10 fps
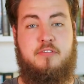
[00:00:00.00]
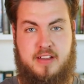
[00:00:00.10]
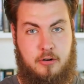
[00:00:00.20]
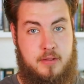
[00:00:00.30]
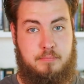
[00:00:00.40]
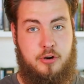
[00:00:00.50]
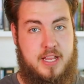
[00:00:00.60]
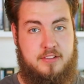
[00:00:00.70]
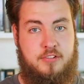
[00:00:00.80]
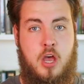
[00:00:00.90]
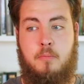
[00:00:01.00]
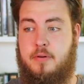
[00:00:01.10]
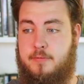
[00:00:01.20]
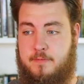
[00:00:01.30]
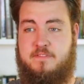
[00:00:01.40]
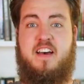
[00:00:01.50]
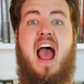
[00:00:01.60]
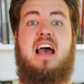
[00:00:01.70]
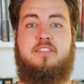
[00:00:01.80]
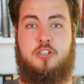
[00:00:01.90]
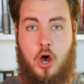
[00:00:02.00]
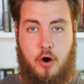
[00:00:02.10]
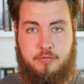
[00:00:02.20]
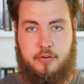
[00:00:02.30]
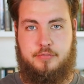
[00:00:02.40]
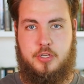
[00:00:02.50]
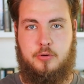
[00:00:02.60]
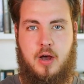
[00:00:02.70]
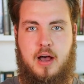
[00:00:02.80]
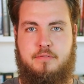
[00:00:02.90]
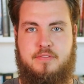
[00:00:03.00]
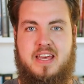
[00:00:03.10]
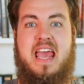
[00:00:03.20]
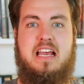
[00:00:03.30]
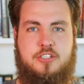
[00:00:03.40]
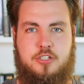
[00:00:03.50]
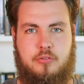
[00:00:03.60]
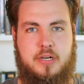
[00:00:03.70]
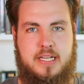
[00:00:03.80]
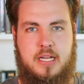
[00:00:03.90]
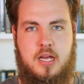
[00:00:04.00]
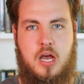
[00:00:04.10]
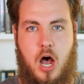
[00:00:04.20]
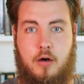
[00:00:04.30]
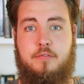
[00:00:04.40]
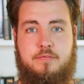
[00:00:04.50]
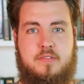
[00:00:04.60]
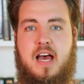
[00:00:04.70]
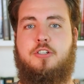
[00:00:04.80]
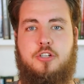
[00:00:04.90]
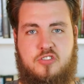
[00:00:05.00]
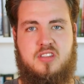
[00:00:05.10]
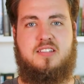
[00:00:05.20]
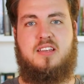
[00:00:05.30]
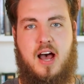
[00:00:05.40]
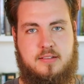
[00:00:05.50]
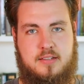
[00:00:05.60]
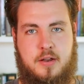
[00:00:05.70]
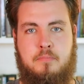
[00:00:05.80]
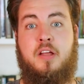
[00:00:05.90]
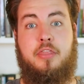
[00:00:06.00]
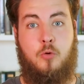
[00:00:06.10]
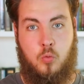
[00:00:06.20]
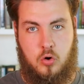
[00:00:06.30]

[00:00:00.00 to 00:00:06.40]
very brief but vast overview of the history of not just this continent, but the